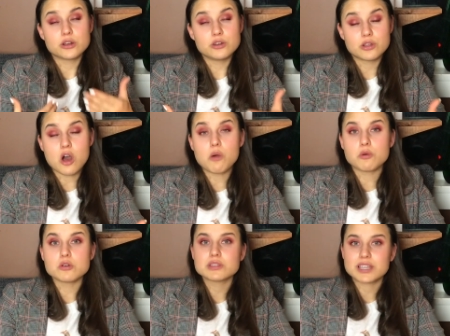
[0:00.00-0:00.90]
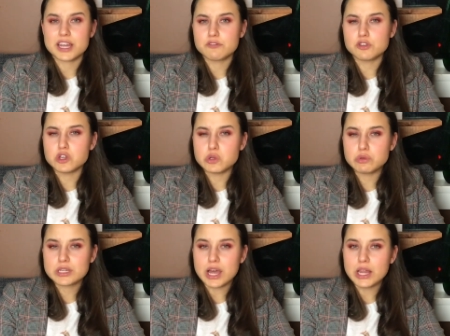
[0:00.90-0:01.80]
in almost kind of a
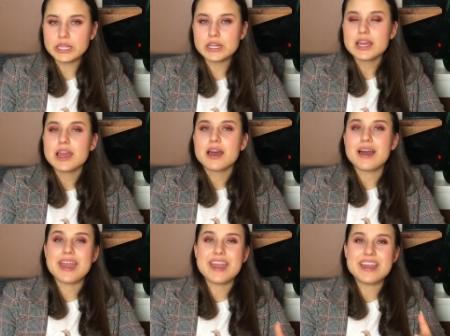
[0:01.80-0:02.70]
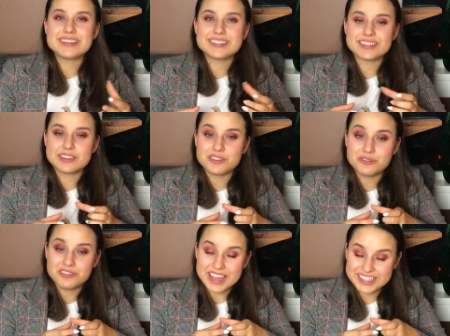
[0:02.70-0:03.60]
nude color, and the
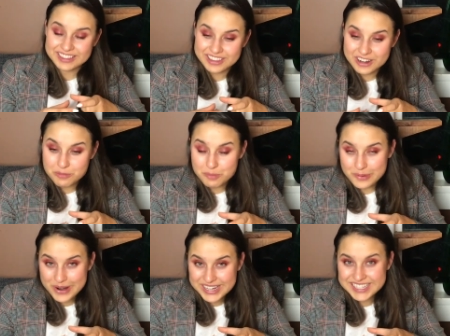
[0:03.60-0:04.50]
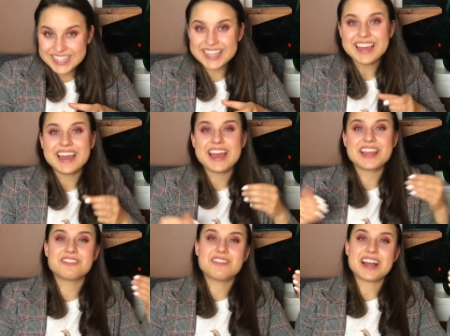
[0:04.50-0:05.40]
fact that they're pointy,
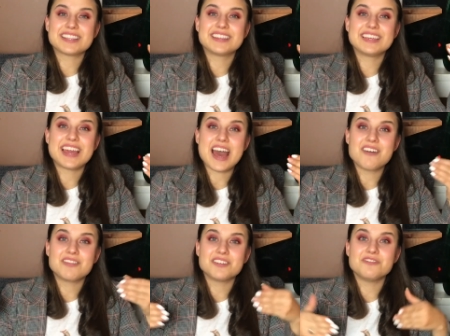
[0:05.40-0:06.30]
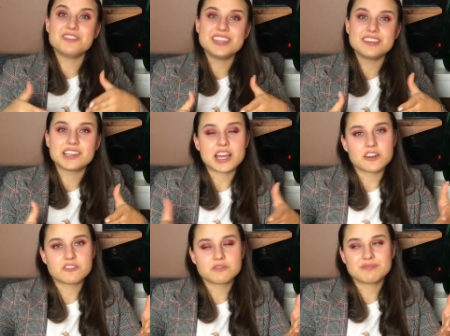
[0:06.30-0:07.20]
and the fact that they have a V
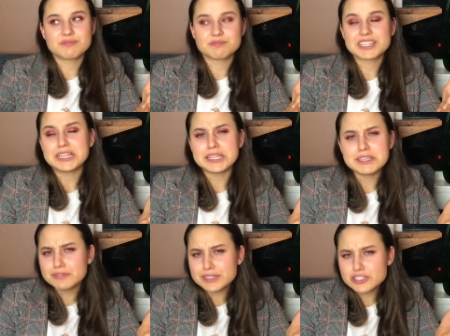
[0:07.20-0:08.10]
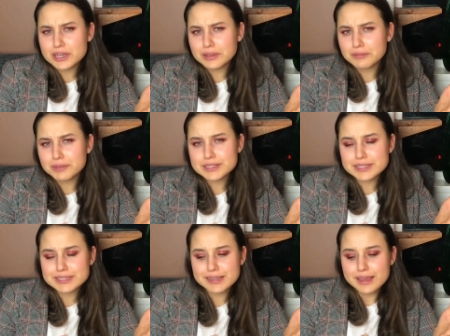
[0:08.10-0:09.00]
kind of cleavage, is
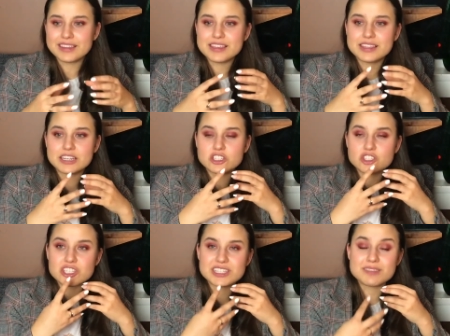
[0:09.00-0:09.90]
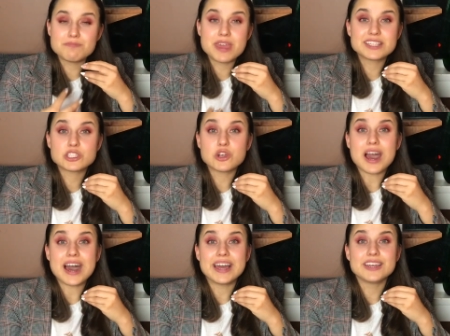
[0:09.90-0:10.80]
it? That it just makes your
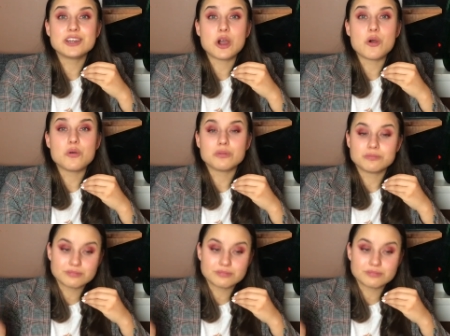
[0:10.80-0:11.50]
eye go